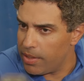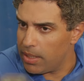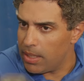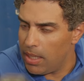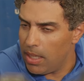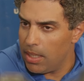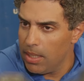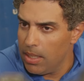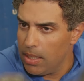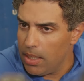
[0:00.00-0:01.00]
I
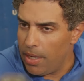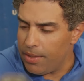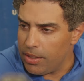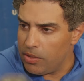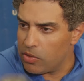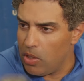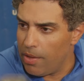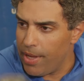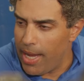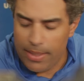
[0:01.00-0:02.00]
think you
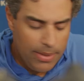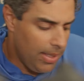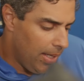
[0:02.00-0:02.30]
saw that